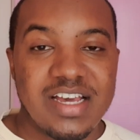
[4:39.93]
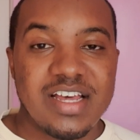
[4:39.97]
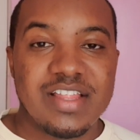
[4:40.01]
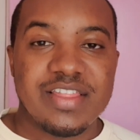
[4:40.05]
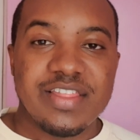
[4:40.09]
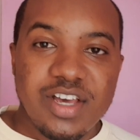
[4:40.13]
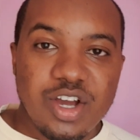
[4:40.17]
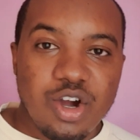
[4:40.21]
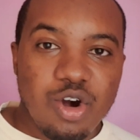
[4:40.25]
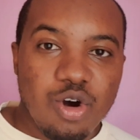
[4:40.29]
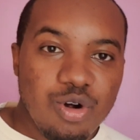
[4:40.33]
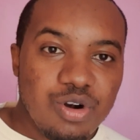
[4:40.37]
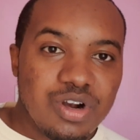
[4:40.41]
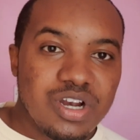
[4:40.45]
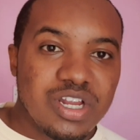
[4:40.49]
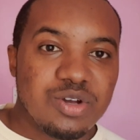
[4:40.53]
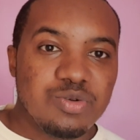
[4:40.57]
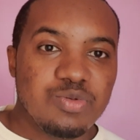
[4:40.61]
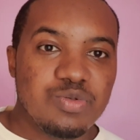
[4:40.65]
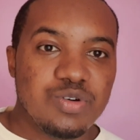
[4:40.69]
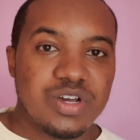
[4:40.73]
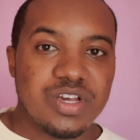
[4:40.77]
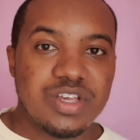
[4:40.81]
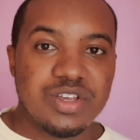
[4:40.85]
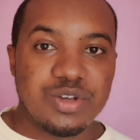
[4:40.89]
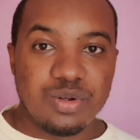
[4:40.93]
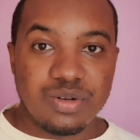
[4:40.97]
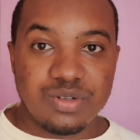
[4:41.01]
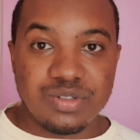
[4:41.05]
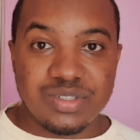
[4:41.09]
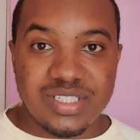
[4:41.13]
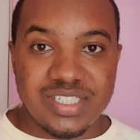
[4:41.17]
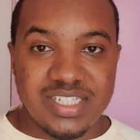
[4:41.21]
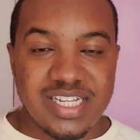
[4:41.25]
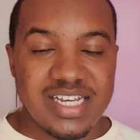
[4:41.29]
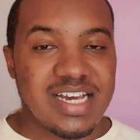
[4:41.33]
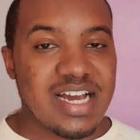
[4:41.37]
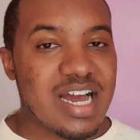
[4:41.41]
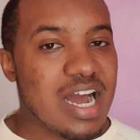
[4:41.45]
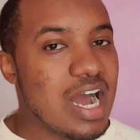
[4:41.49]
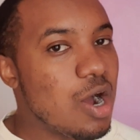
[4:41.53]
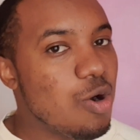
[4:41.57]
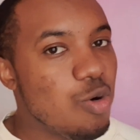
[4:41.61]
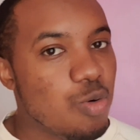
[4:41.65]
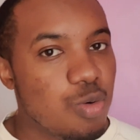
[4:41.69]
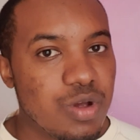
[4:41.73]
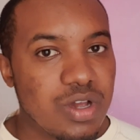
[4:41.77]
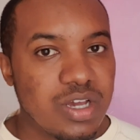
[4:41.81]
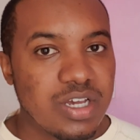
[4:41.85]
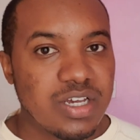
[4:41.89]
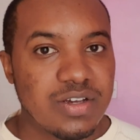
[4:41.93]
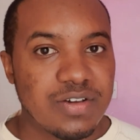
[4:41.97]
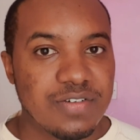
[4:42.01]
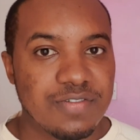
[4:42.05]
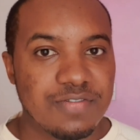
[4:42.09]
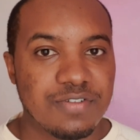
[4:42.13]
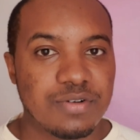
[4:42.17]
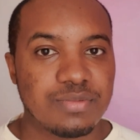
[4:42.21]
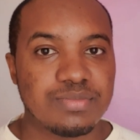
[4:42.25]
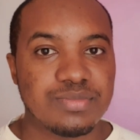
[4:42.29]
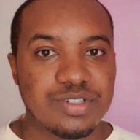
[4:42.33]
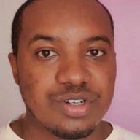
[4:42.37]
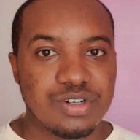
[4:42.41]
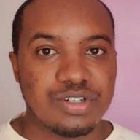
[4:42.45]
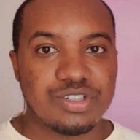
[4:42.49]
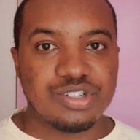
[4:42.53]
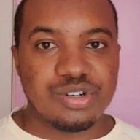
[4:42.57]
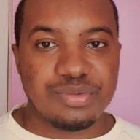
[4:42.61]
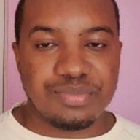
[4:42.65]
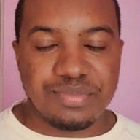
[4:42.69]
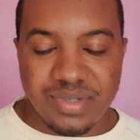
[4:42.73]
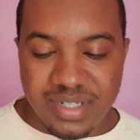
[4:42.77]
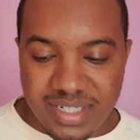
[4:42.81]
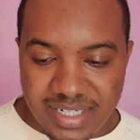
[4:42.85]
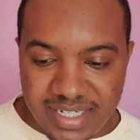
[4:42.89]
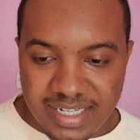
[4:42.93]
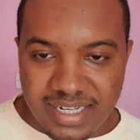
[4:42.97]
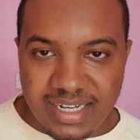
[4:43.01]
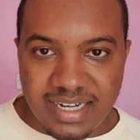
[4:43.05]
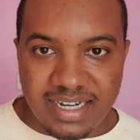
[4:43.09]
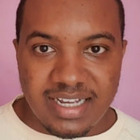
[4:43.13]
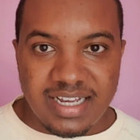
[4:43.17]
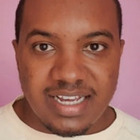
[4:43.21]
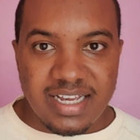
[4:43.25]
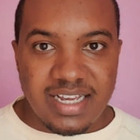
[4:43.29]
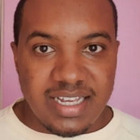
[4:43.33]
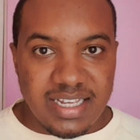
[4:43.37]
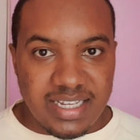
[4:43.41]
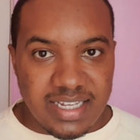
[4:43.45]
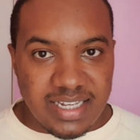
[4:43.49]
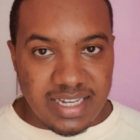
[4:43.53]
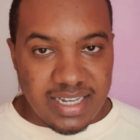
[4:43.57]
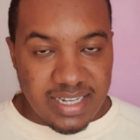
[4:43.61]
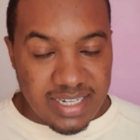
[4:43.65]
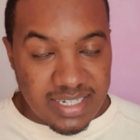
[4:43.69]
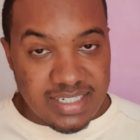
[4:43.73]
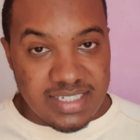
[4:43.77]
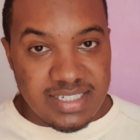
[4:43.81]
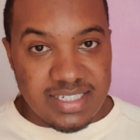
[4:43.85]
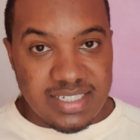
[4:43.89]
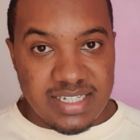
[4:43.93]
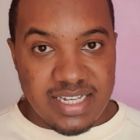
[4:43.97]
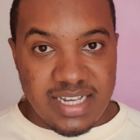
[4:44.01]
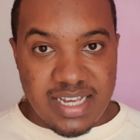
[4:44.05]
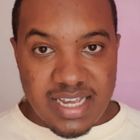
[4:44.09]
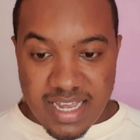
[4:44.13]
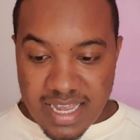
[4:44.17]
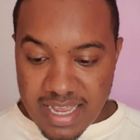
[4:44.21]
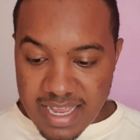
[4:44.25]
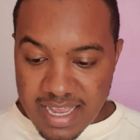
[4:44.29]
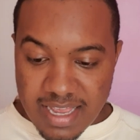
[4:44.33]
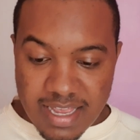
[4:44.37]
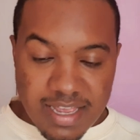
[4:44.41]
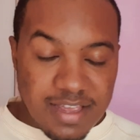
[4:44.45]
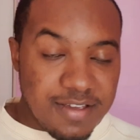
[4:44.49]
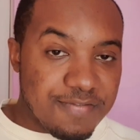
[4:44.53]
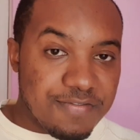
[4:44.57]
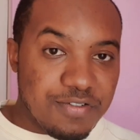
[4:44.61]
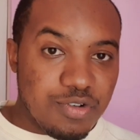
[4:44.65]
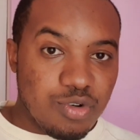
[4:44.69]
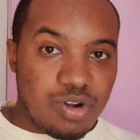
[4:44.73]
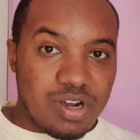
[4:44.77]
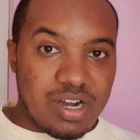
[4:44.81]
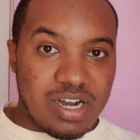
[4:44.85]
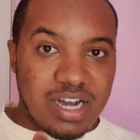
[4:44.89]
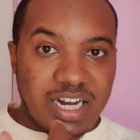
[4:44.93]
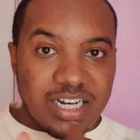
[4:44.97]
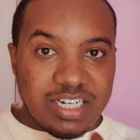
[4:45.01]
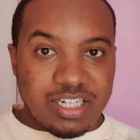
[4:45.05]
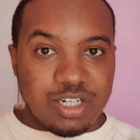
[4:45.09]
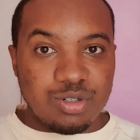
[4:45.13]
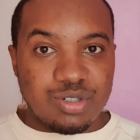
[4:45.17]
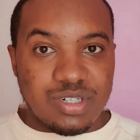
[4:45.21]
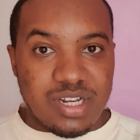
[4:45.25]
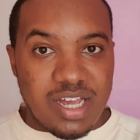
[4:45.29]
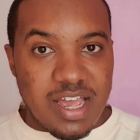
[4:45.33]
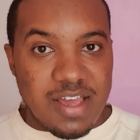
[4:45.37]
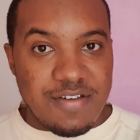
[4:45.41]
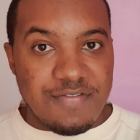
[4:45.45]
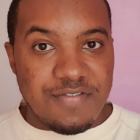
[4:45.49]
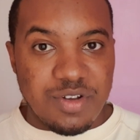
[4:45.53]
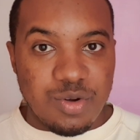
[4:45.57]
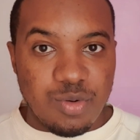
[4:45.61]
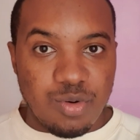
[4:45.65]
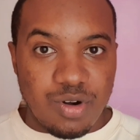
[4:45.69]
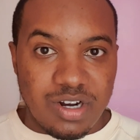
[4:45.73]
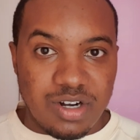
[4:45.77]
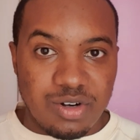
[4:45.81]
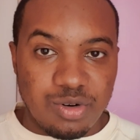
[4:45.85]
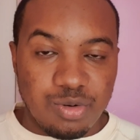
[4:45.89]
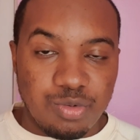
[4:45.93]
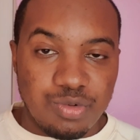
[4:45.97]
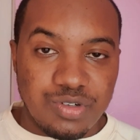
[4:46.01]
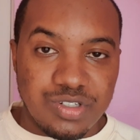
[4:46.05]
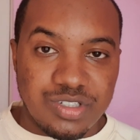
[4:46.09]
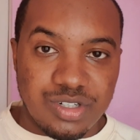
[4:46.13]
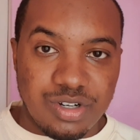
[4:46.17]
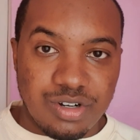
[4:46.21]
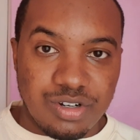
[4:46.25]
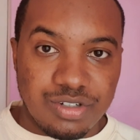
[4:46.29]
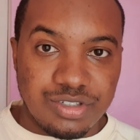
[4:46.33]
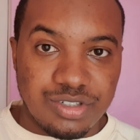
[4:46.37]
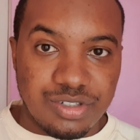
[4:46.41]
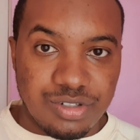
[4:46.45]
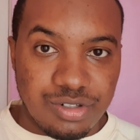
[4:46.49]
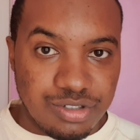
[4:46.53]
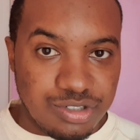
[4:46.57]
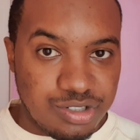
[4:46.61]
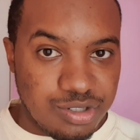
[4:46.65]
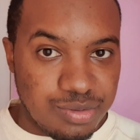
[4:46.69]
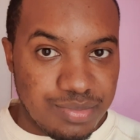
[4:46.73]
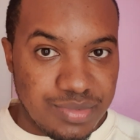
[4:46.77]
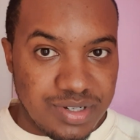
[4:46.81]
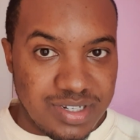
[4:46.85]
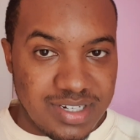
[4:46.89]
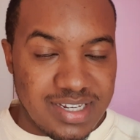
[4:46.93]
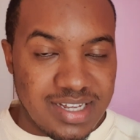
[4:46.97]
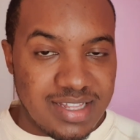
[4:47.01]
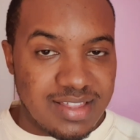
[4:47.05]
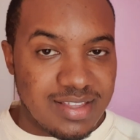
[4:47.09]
The only way you'll stay away from social media is if you cut out everyone who is on social media.